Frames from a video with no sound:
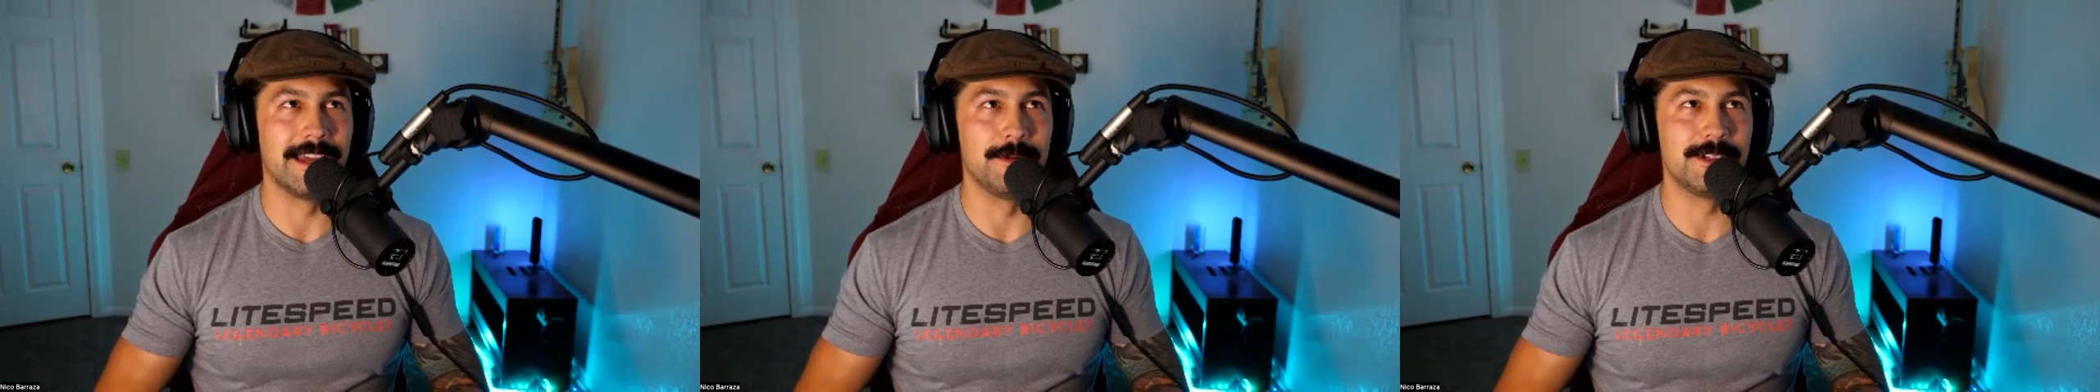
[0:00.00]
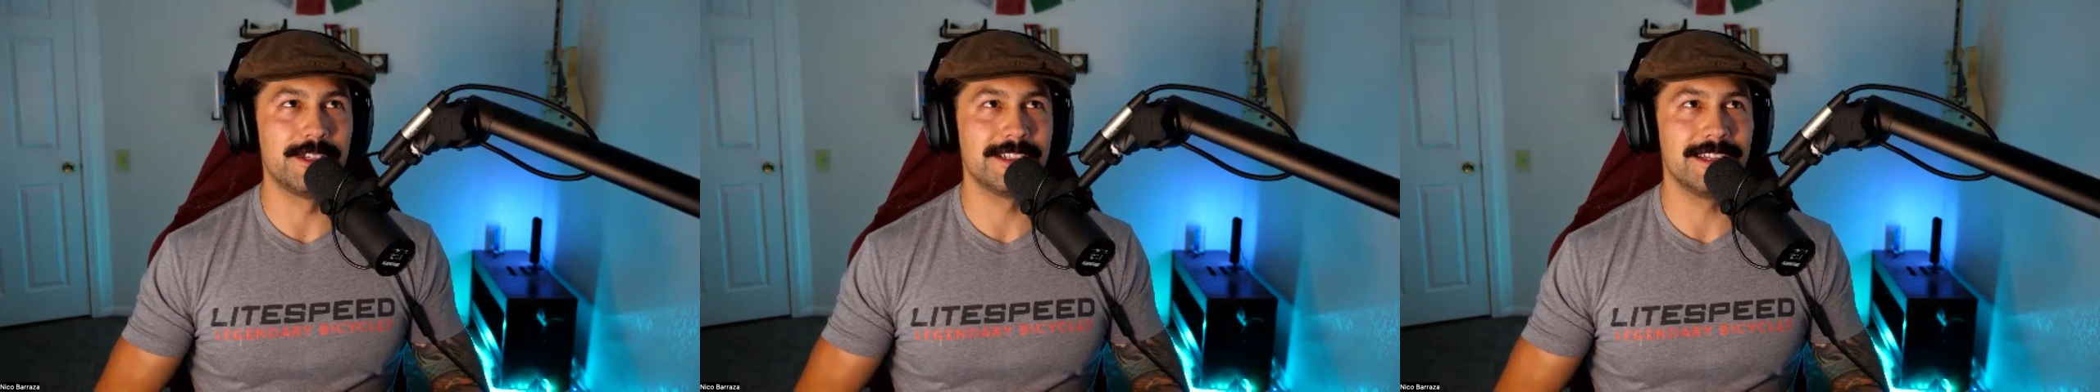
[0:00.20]
It
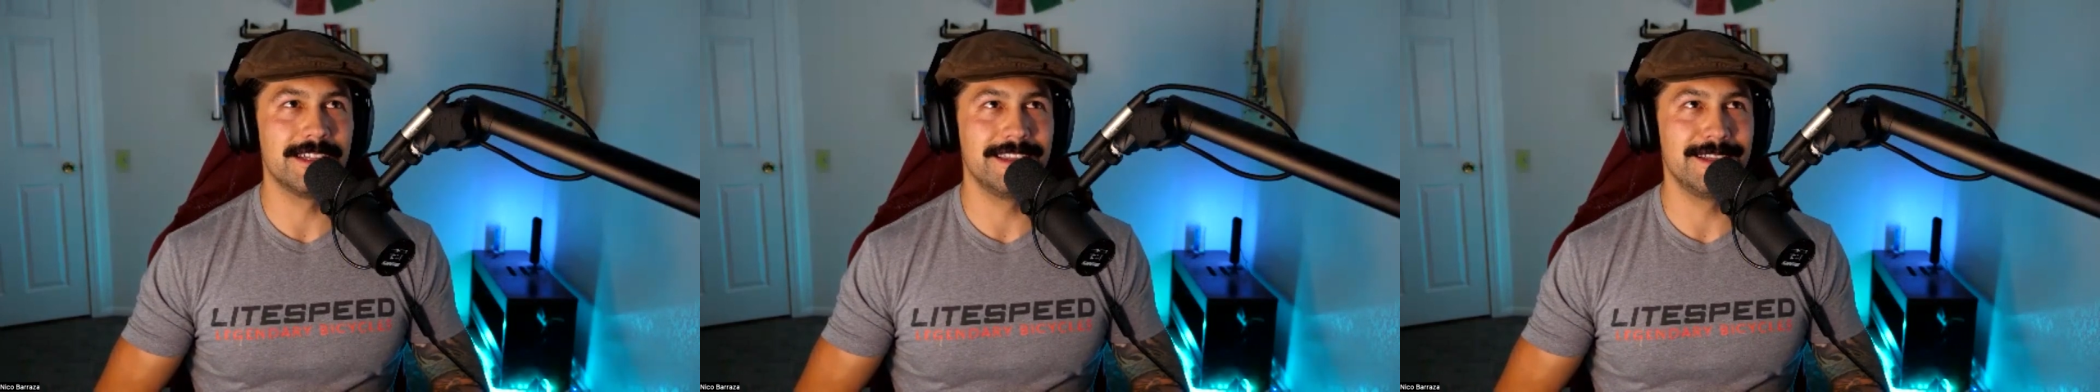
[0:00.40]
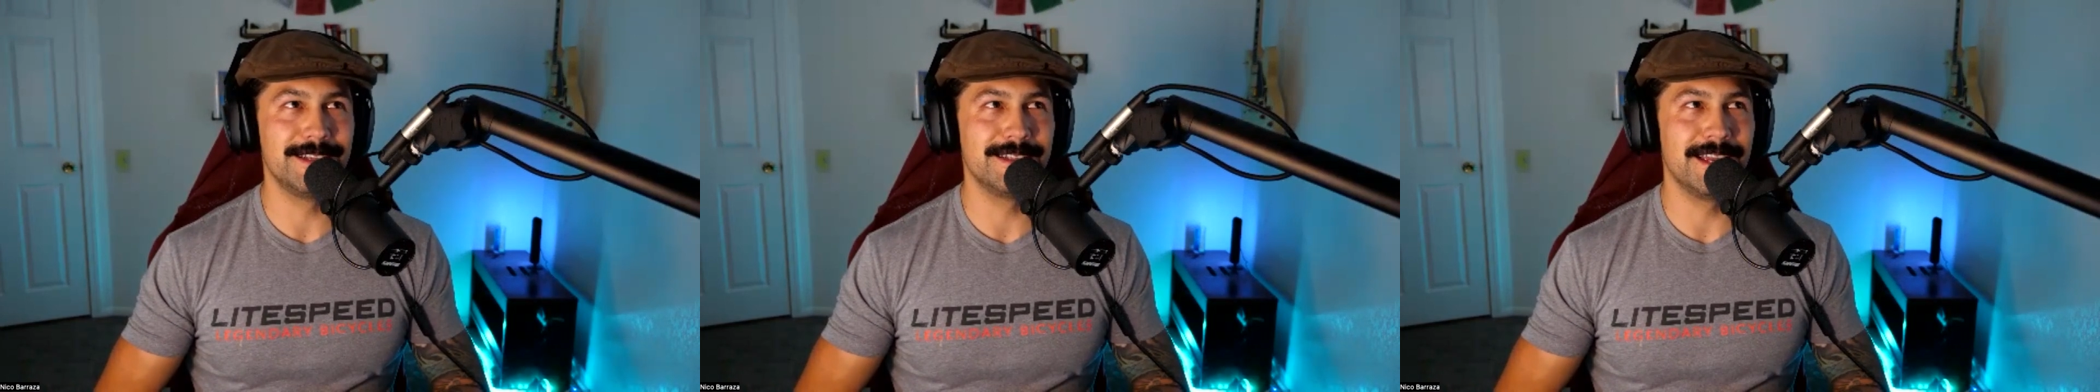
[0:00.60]
was just
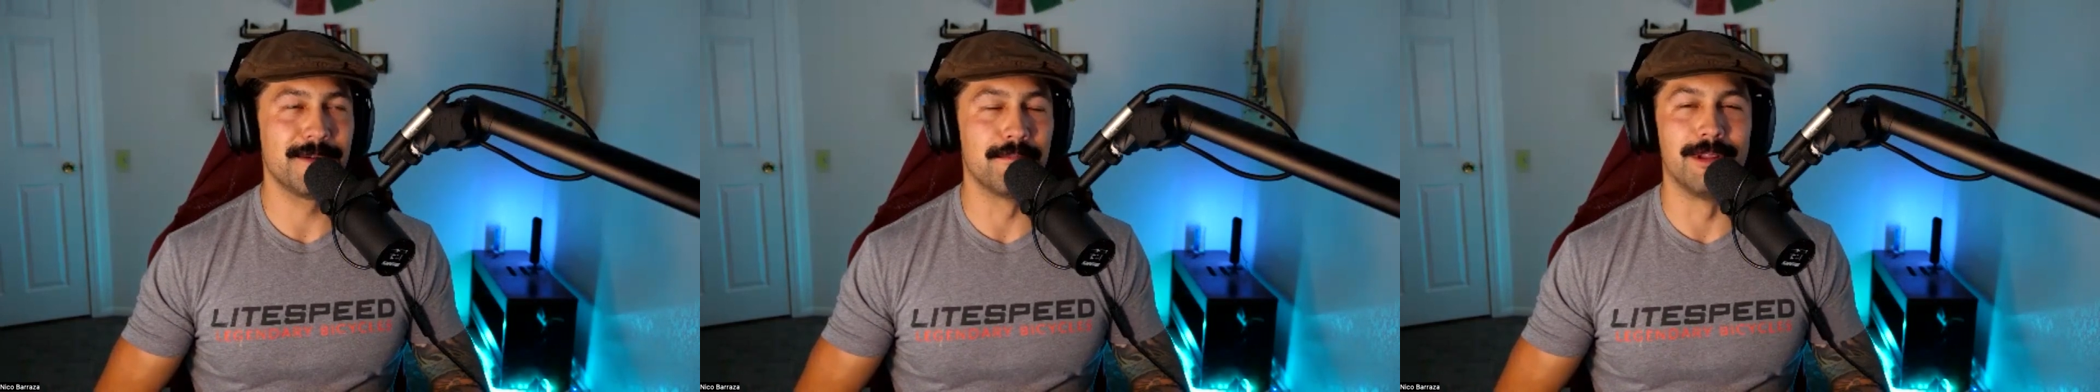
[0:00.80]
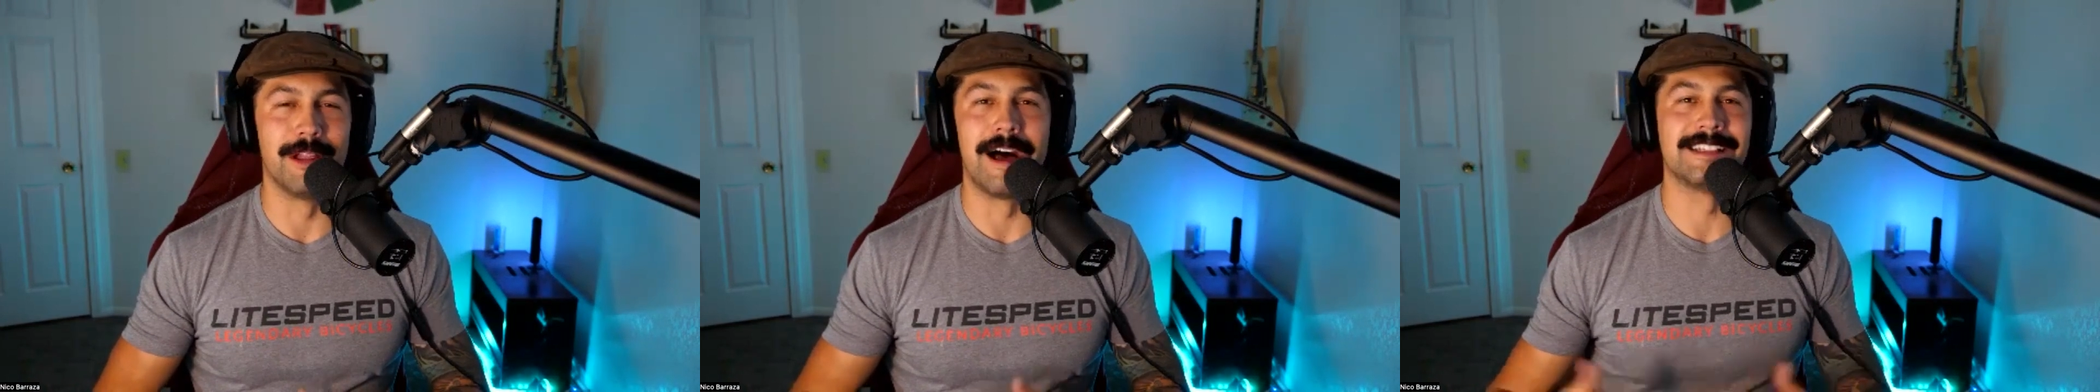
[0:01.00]
like this, like,
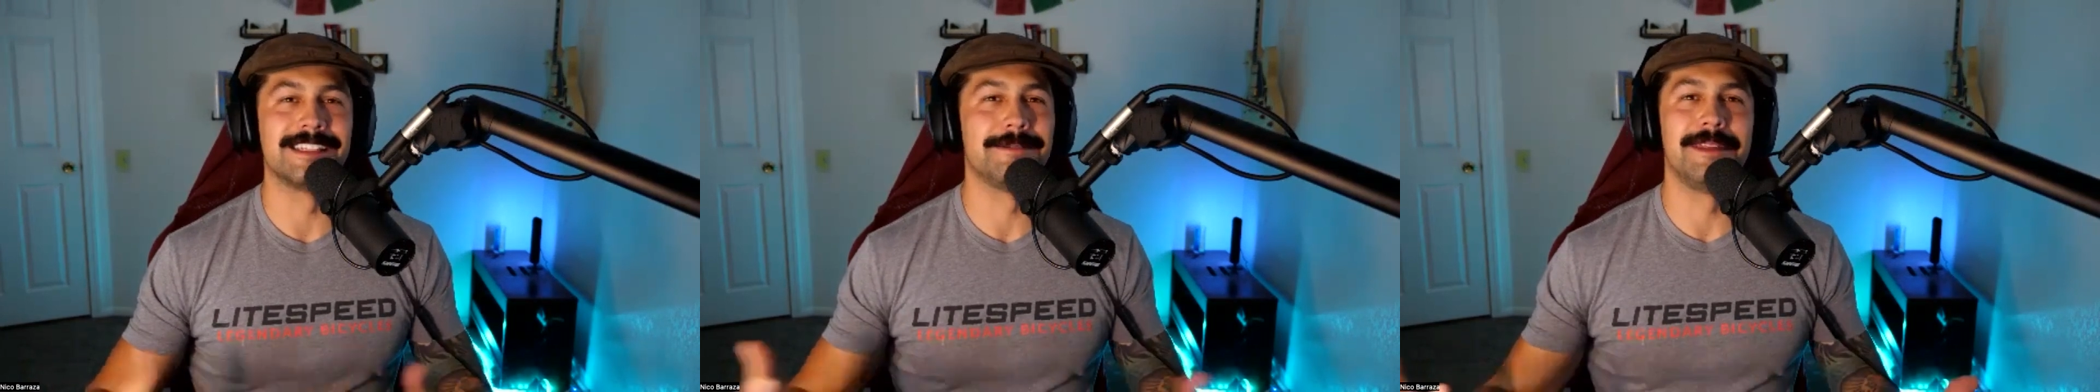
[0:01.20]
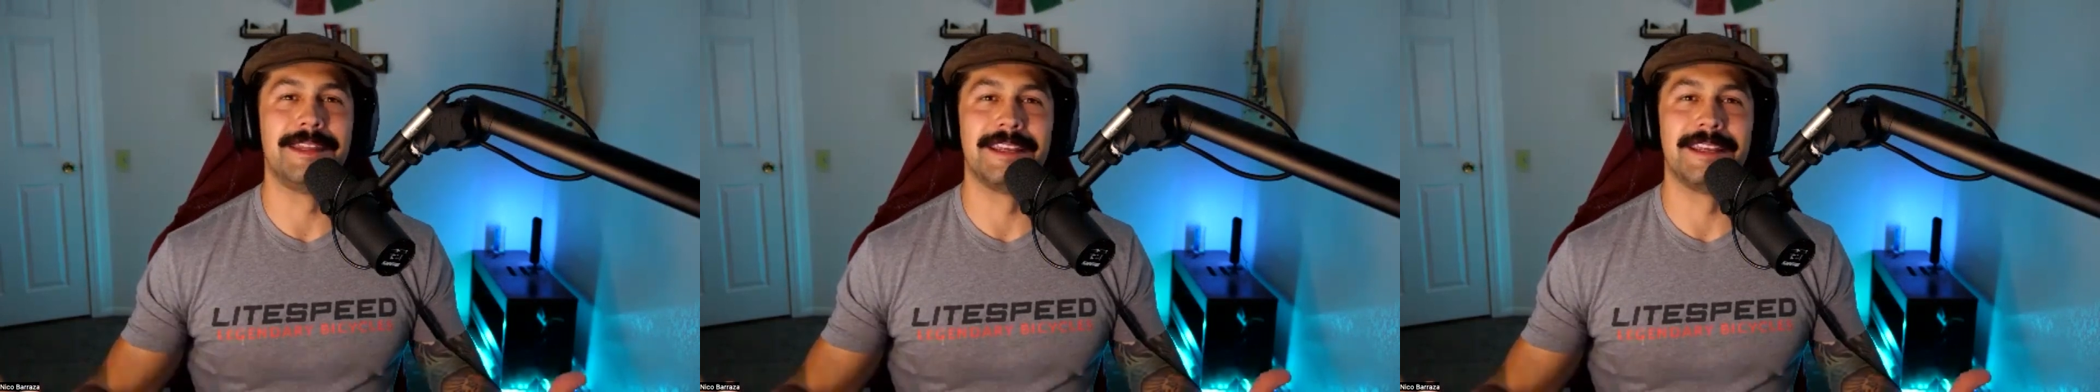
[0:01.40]
blossoming